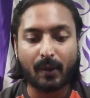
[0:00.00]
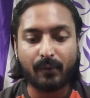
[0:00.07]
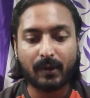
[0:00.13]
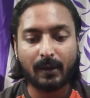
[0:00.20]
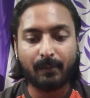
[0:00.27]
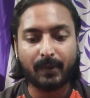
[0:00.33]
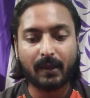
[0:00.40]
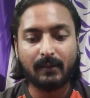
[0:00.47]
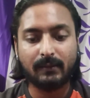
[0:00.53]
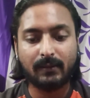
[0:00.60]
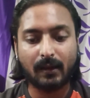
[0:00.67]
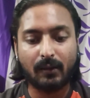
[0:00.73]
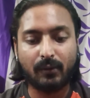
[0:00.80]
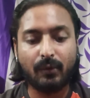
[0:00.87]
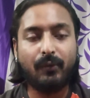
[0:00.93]
fountain pens
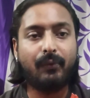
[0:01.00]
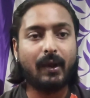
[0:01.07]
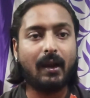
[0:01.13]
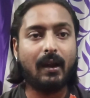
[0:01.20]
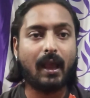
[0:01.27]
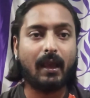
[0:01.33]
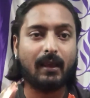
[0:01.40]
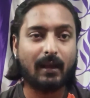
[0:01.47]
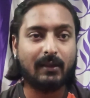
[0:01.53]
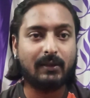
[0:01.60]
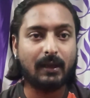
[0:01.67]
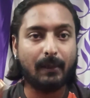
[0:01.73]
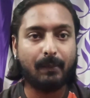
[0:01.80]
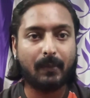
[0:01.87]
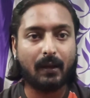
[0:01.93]
do feel like a
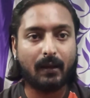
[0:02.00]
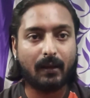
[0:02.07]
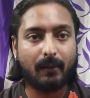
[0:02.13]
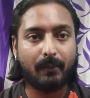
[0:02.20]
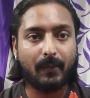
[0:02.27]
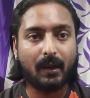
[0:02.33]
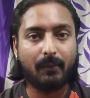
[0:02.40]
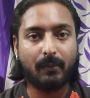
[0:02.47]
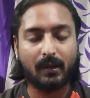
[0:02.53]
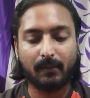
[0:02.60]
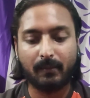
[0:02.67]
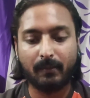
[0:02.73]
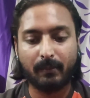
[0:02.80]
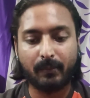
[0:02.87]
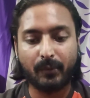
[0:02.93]
cheap
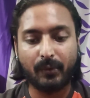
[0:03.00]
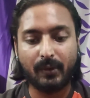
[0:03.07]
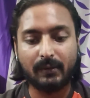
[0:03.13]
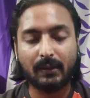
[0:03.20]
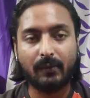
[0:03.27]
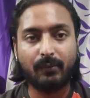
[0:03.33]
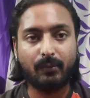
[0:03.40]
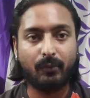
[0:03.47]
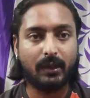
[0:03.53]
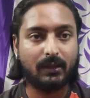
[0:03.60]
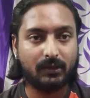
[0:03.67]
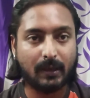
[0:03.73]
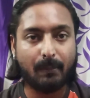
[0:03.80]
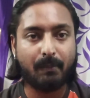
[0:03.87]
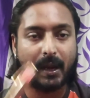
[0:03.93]
produced with
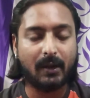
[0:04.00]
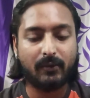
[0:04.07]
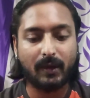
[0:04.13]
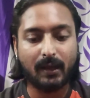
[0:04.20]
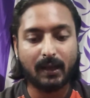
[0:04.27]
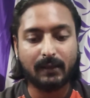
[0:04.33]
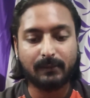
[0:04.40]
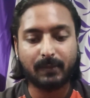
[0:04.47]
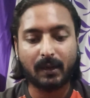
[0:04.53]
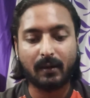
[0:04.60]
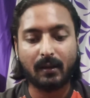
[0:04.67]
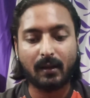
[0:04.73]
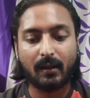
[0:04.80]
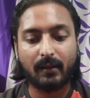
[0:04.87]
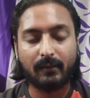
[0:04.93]
cheap materials, but
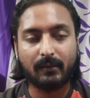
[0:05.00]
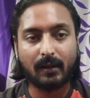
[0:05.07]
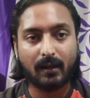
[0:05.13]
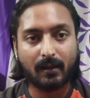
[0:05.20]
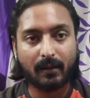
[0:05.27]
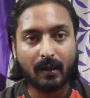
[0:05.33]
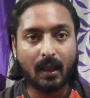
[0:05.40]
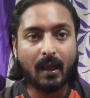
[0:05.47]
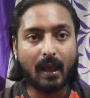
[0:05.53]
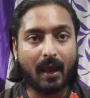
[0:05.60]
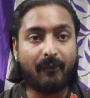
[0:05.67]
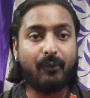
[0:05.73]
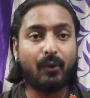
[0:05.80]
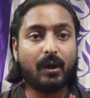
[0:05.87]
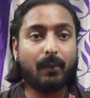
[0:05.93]
the
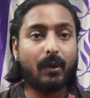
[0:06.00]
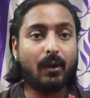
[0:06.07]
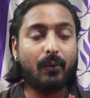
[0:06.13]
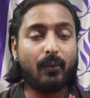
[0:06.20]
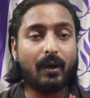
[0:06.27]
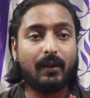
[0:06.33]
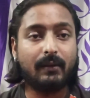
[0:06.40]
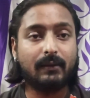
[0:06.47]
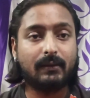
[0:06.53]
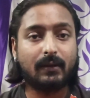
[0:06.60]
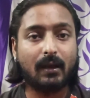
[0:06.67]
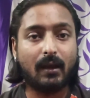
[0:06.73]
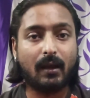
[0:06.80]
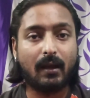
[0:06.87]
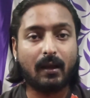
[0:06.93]
affordable ones,
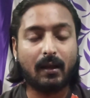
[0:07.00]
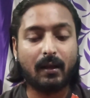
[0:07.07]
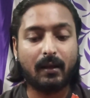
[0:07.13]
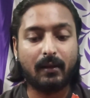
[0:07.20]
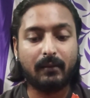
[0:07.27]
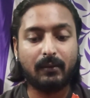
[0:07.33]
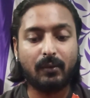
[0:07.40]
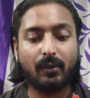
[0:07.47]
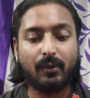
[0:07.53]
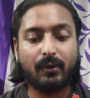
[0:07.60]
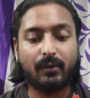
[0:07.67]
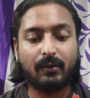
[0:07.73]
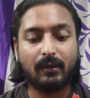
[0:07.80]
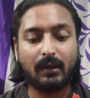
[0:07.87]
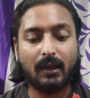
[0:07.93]

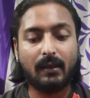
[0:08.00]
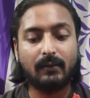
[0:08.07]
though